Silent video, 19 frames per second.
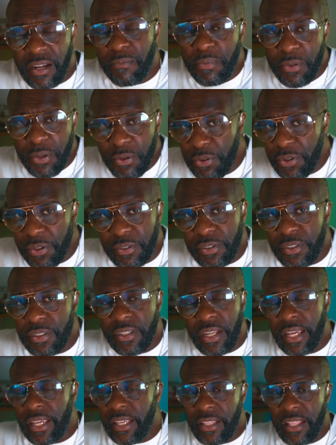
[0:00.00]

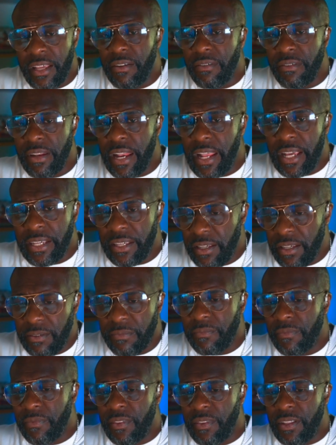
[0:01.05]
computers.
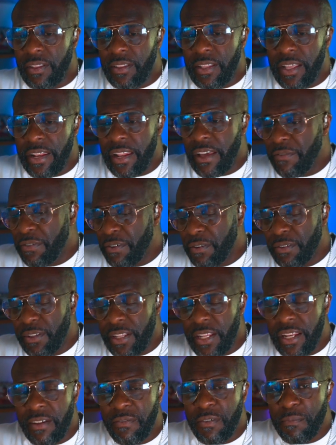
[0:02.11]
They never
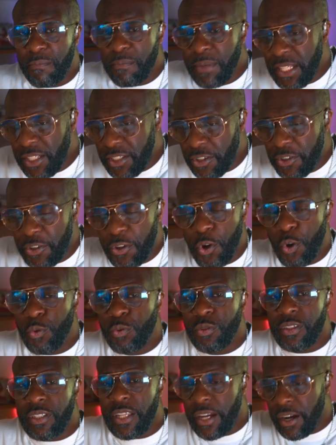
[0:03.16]
miss a
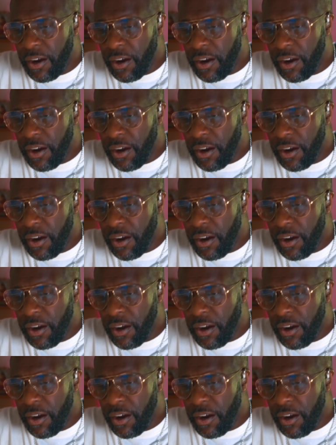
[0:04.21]
note.